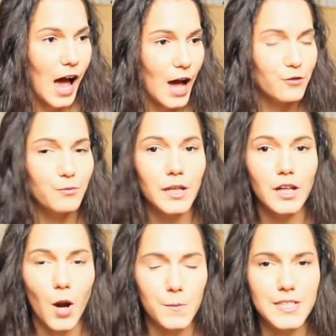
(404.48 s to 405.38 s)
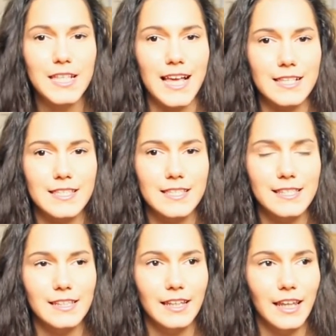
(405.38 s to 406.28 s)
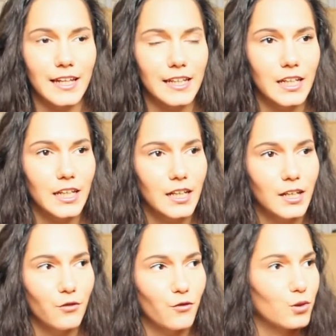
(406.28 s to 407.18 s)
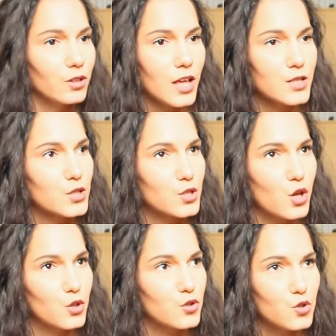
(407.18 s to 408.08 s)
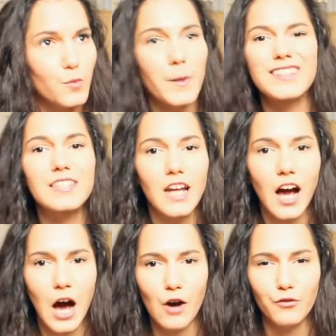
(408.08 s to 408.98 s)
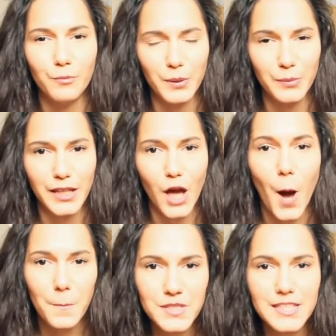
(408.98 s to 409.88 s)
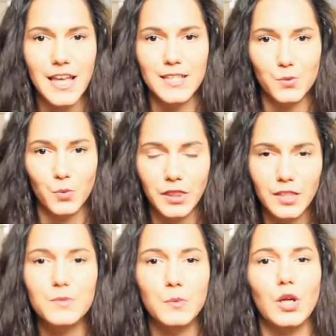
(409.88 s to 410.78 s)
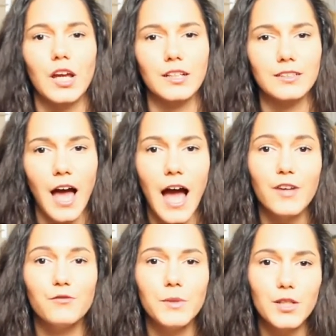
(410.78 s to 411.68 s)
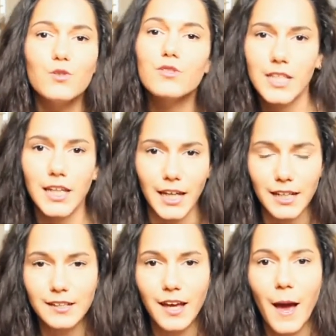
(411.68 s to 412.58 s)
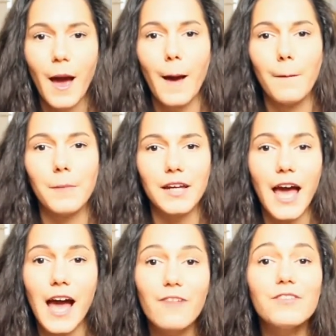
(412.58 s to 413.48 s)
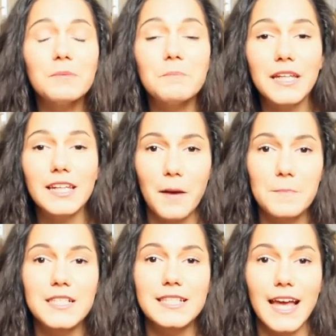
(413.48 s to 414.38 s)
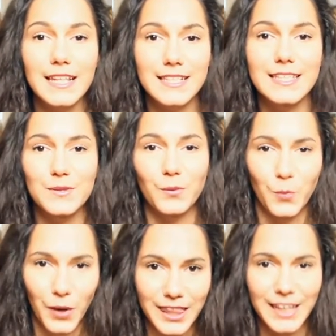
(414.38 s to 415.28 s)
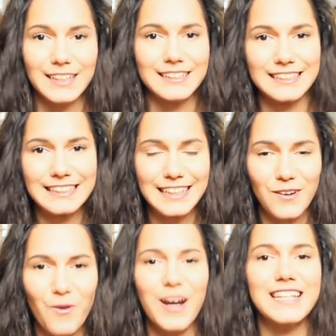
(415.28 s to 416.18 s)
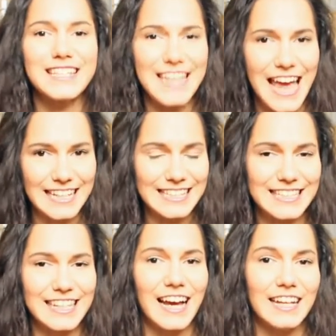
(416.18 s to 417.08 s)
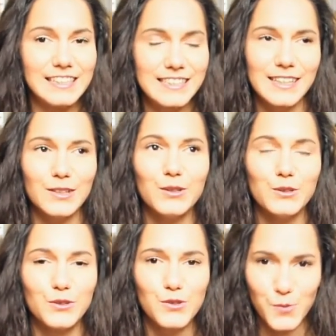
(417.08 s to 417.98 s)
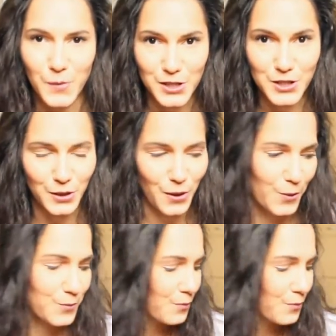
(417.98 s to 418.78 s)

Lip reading: I've been obsessed, like for the last 2 months and a half maybe, obsessed with this product. I've been using it, but I haven't been obsessed with it quite yet until 2 months ago.